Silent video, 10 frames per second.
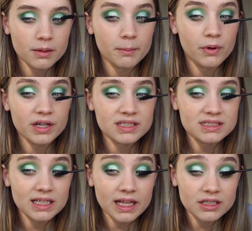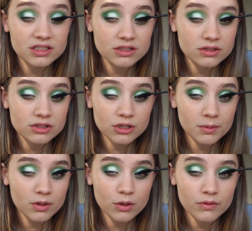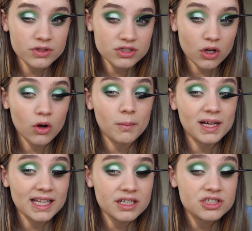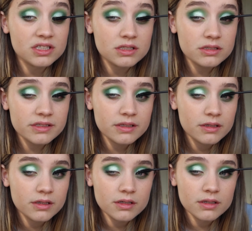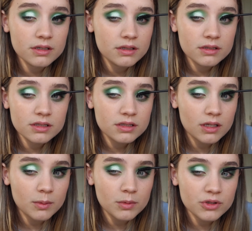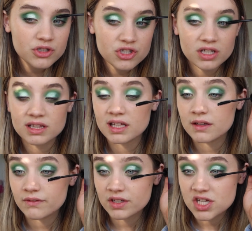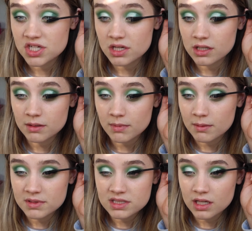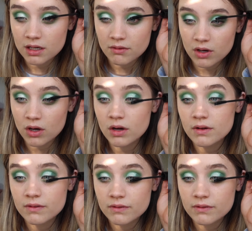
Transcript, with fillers: but it still actually does a job and covers all my lashes. So I'm just gently finishing my mascara off.